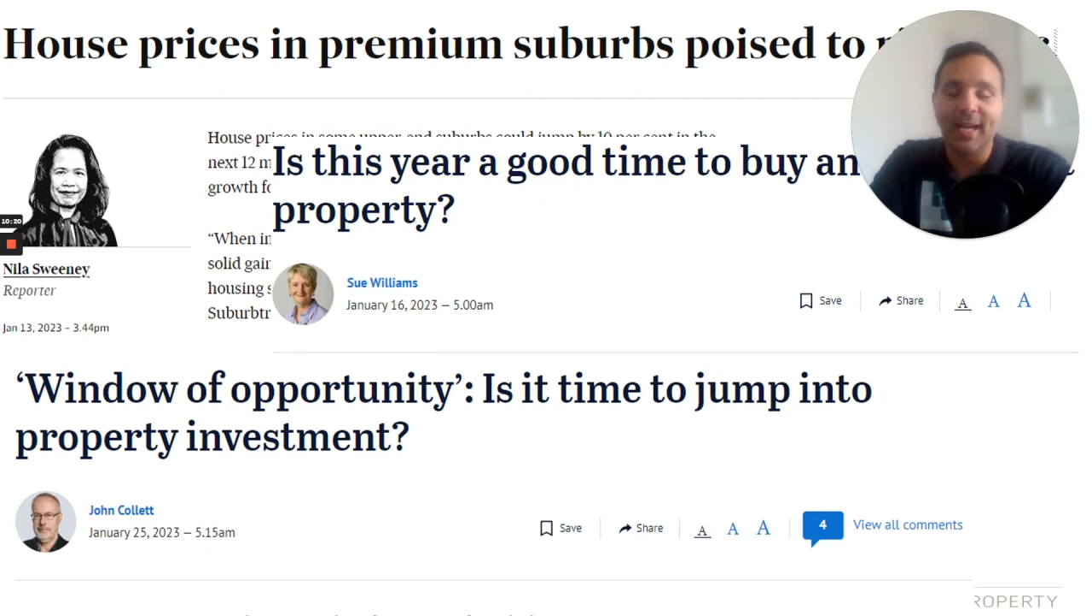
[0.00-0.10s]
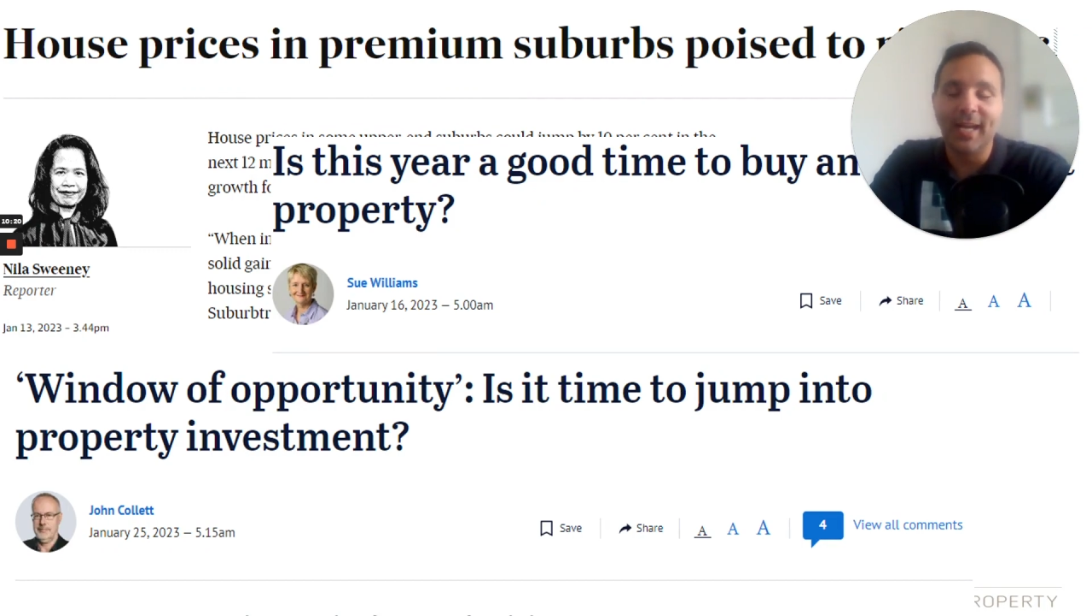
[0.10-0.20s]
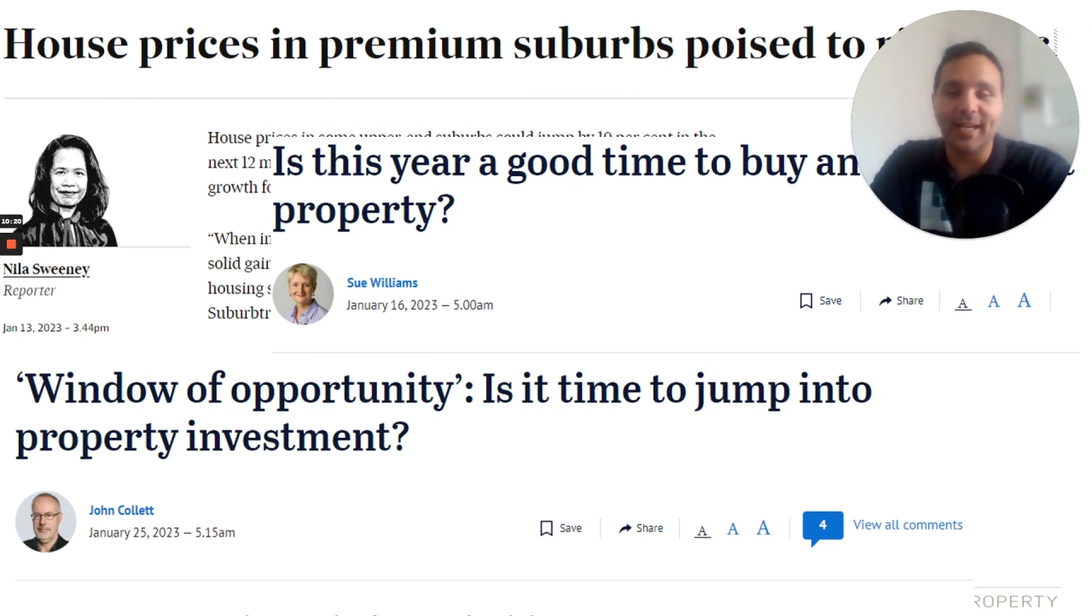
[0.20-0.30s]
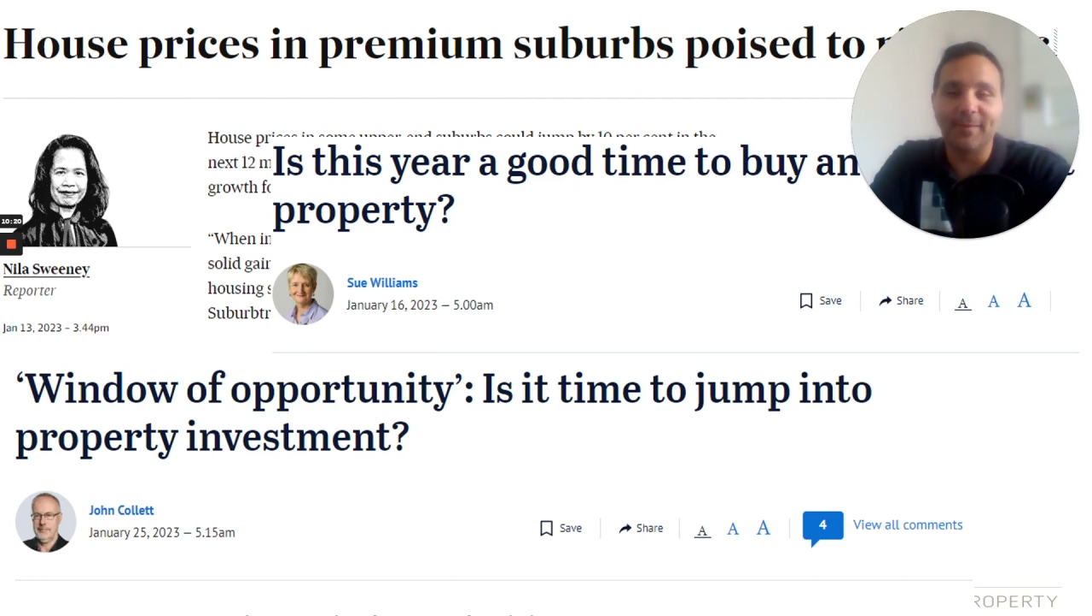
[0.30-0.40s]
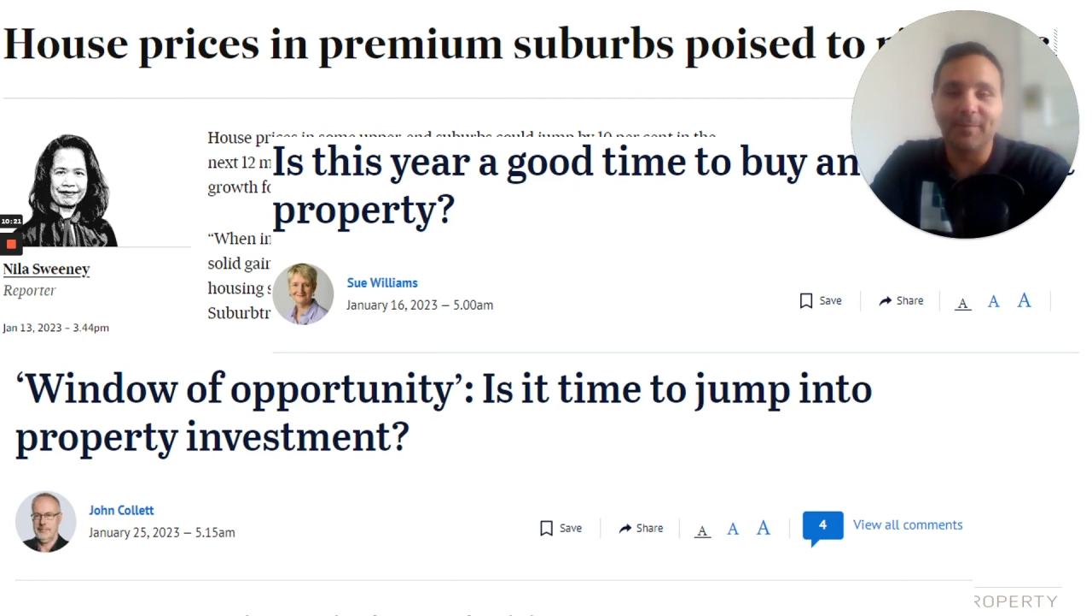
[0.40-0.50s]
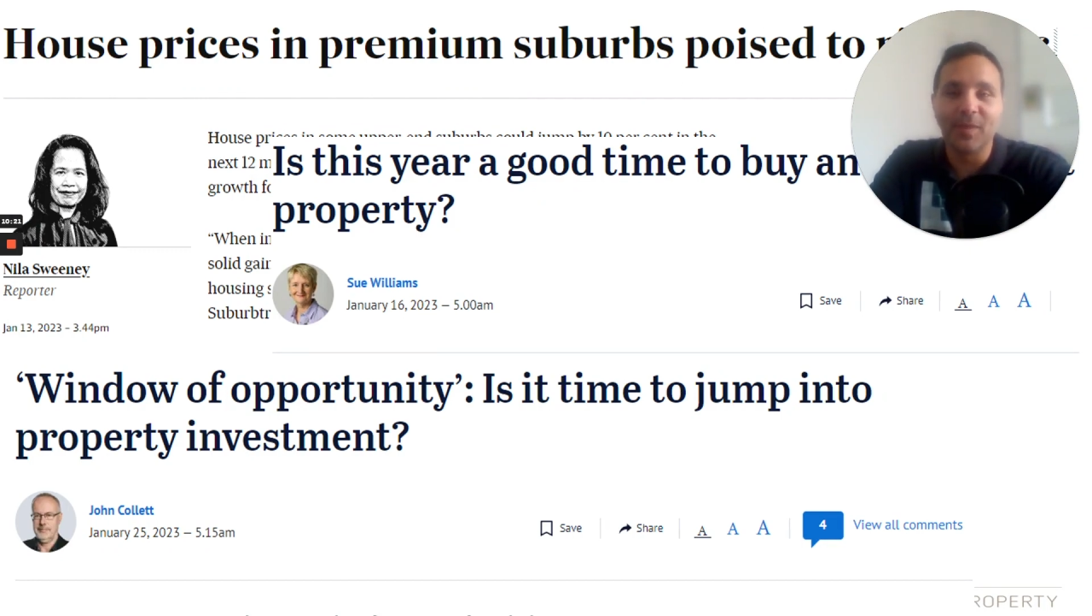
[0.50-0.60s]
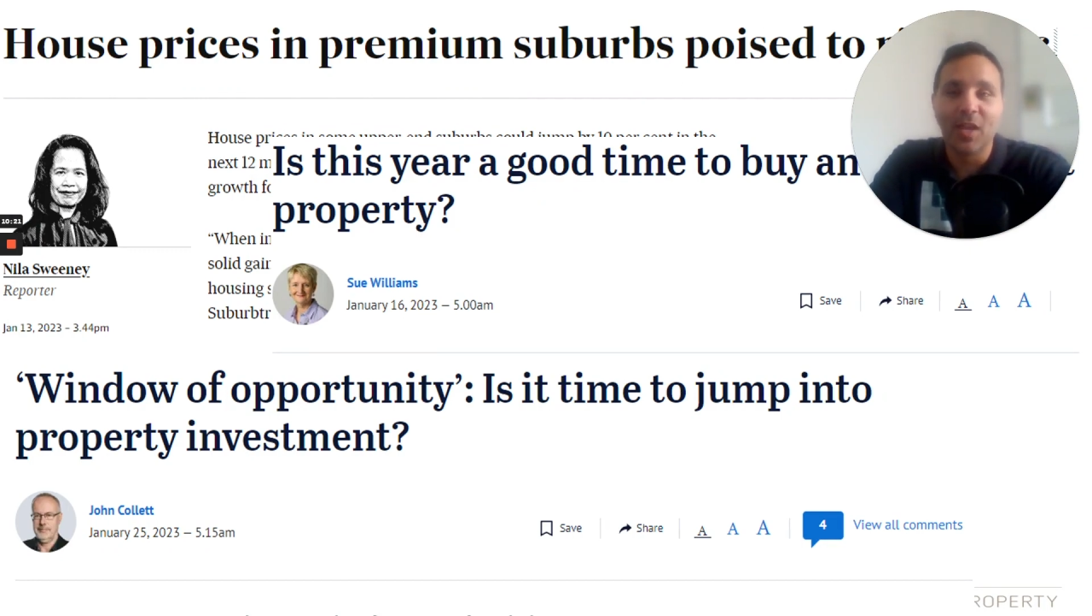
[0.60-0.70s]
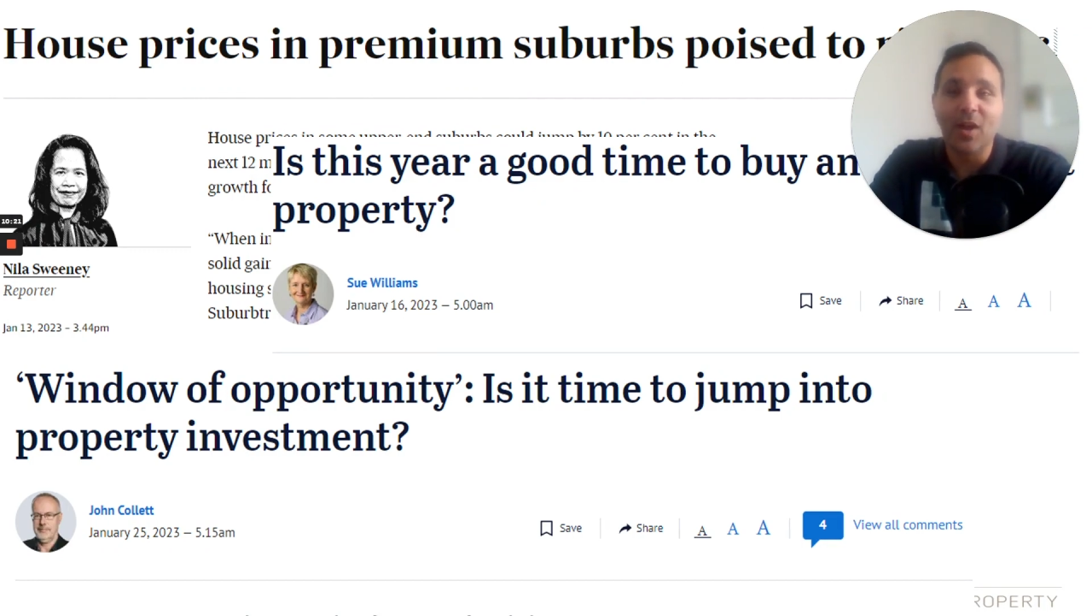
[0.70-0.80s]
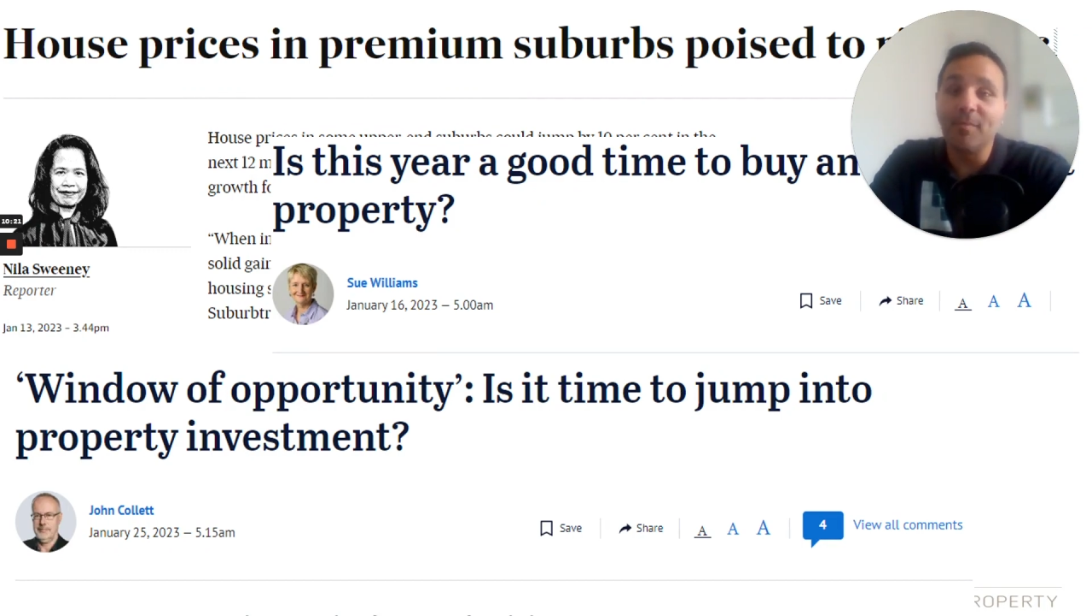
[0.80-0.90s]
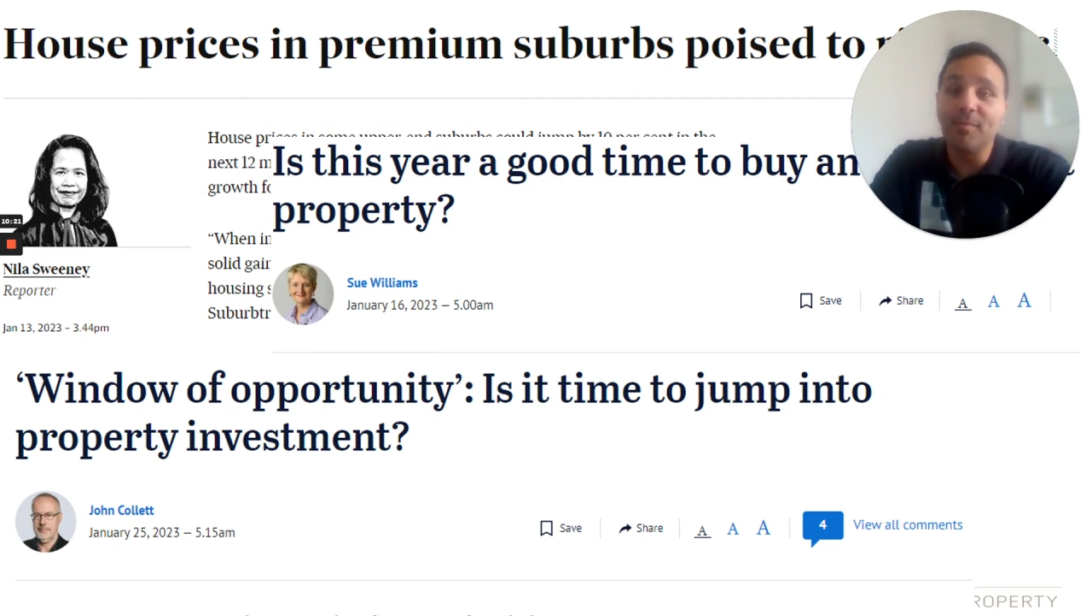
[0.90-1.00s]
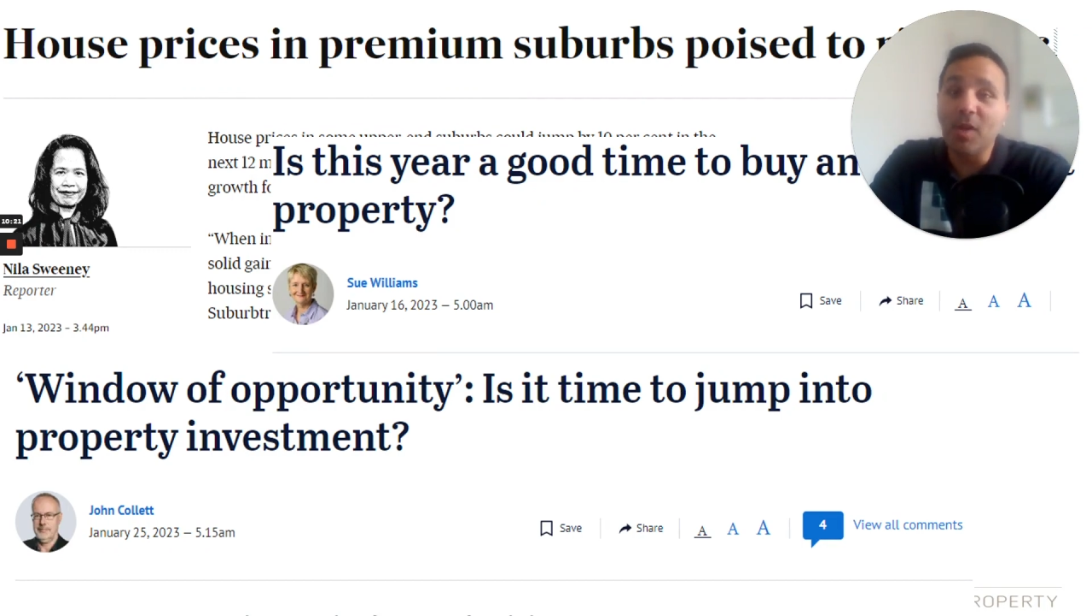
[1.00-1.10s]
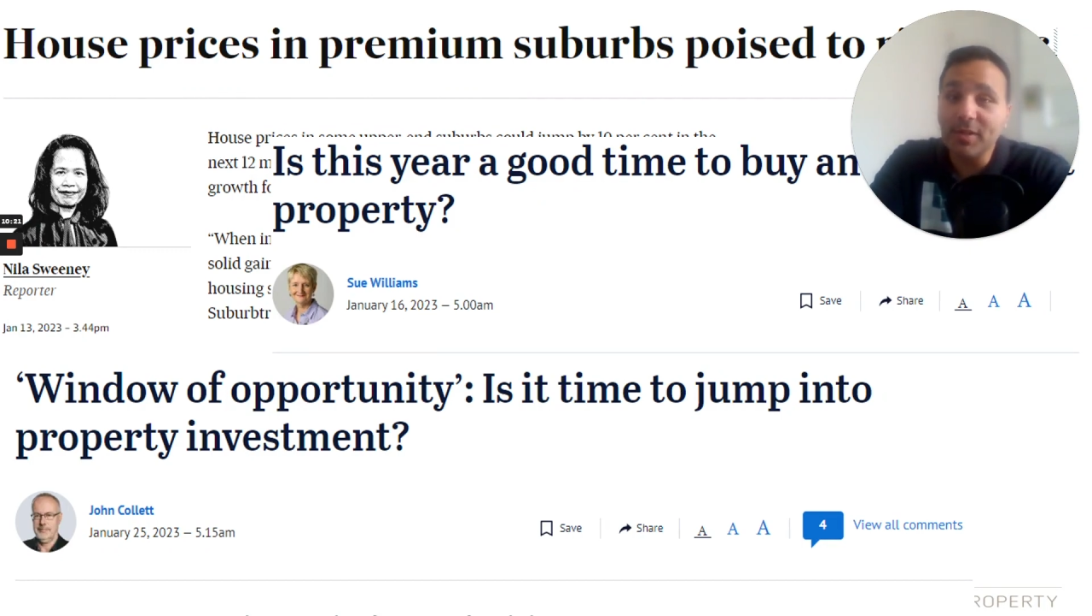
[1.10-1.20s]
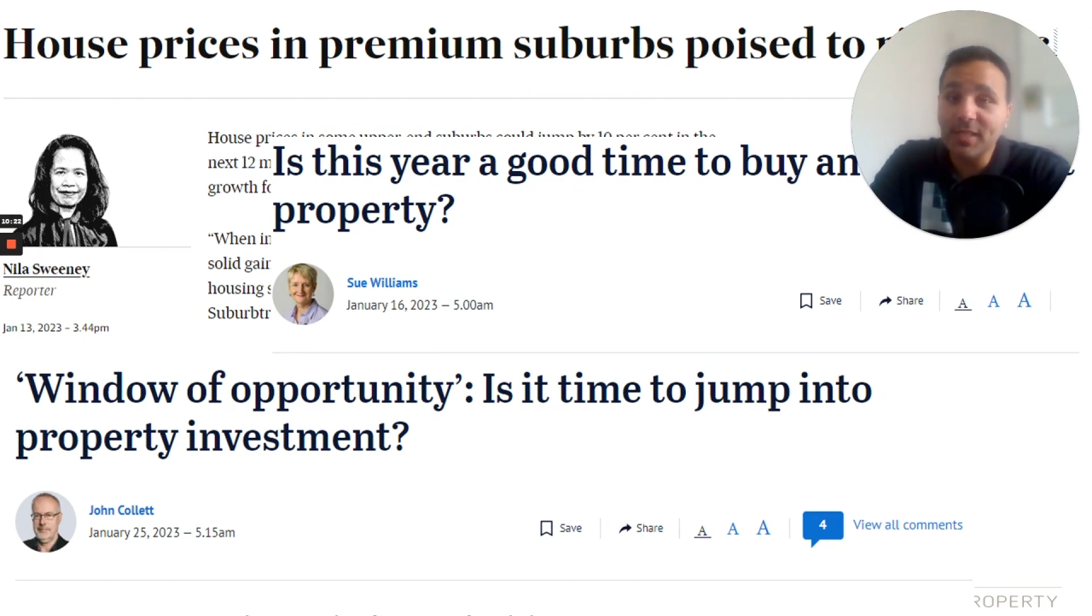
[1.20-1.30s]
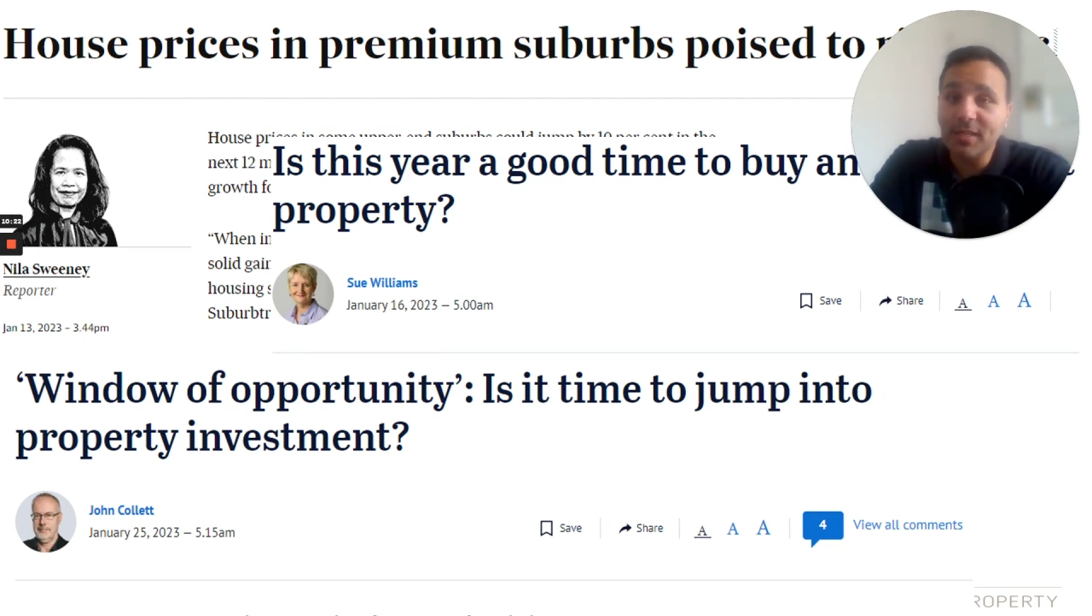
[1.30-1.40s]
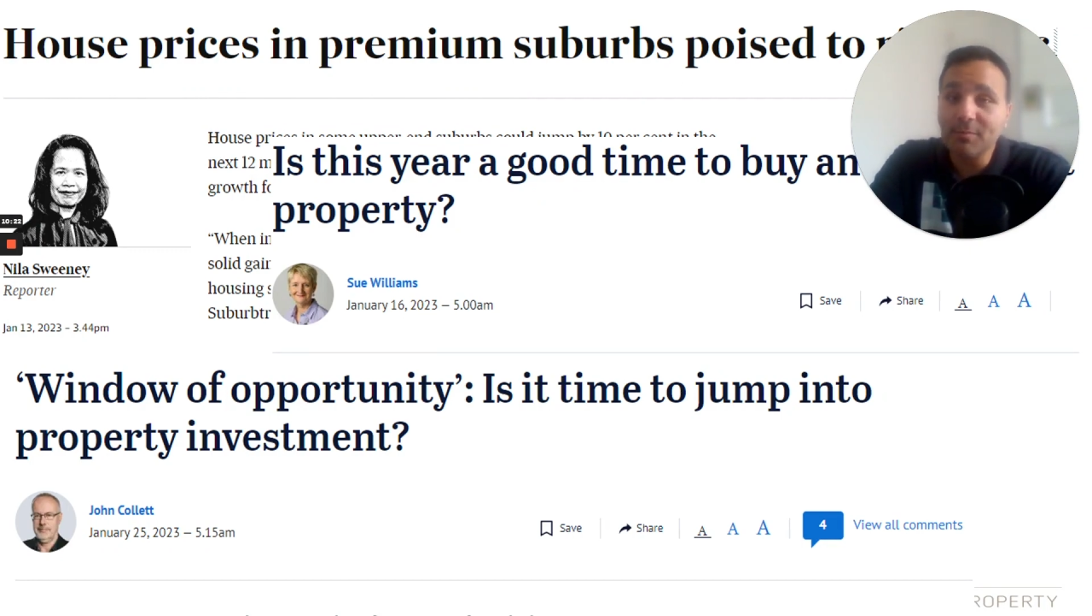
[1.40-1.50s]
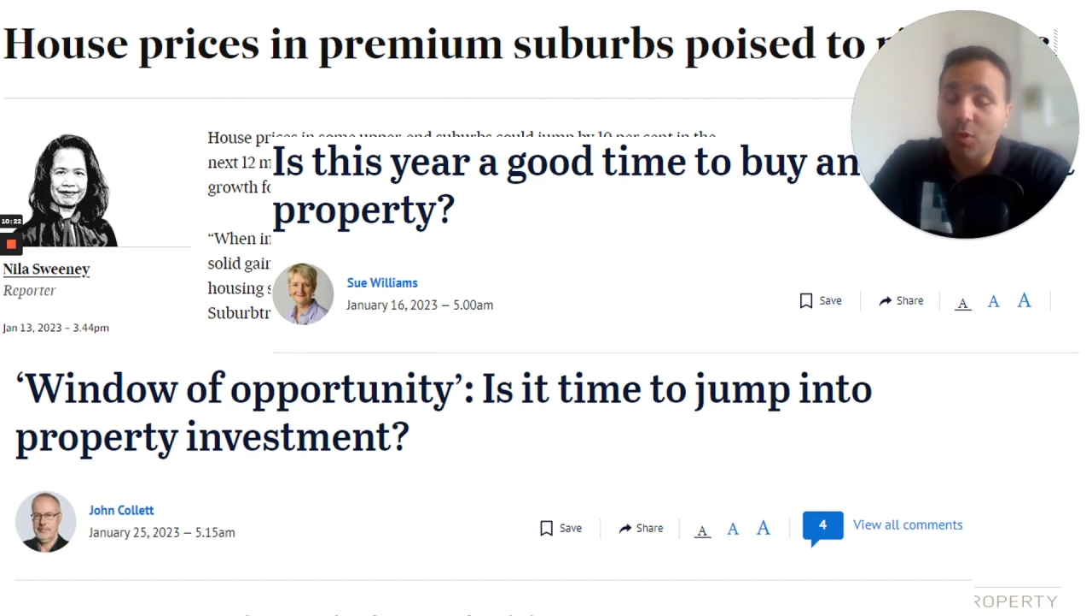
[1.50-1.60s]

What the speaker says: I'm noticing